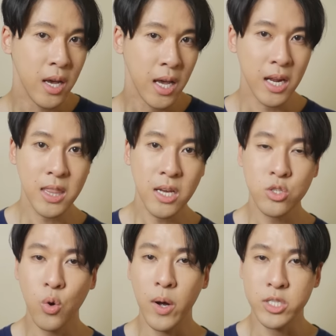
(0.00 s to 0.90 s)
And I think
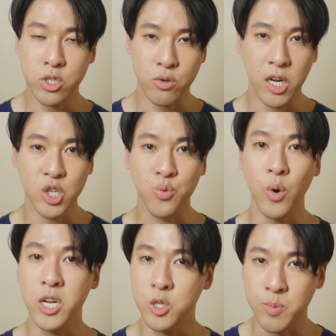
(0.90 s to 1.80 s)
it's quite strange
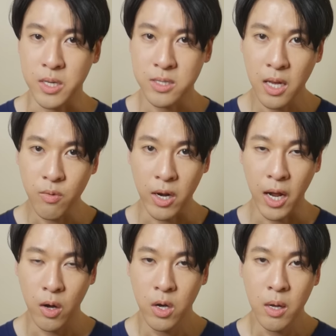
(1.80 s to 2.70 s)
what is being said right
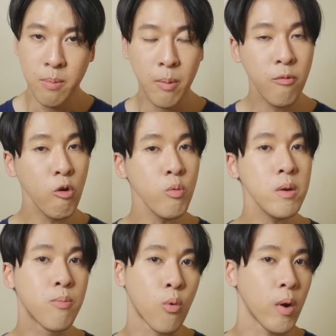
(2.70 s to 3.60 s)
now. But before
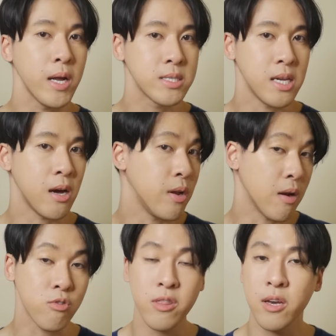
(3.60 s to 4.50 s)
we break down
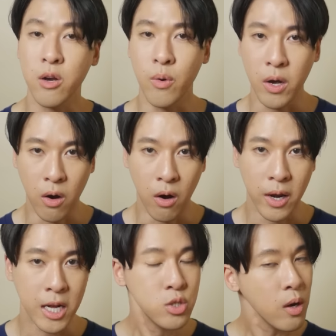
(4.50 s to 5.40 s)
everything going
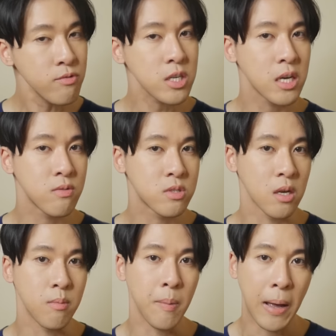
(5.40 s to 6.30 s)
on, I do have to give
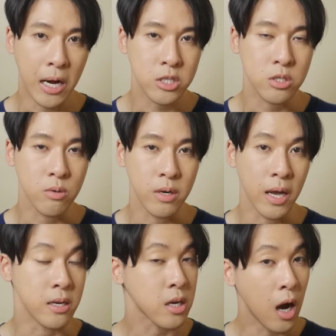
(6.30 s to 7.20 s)
some backstory
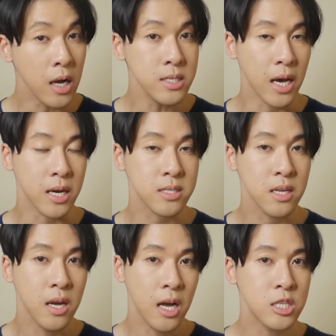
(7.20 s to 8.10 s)
and
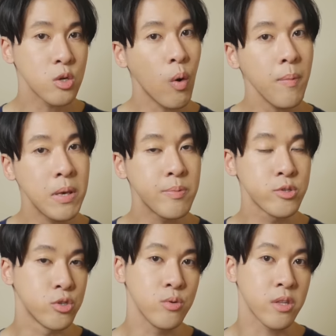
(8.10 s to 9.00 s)
context as to why
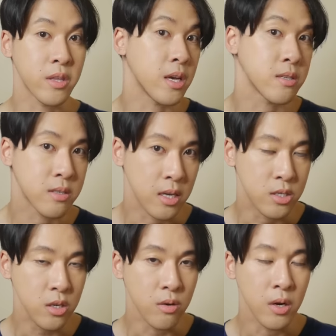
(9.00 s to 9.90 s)
people do the things they
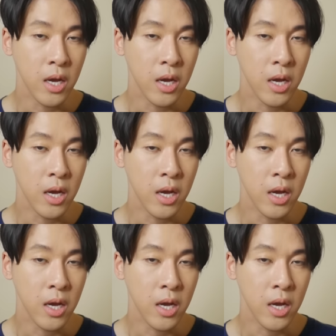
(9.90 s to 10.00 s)
do.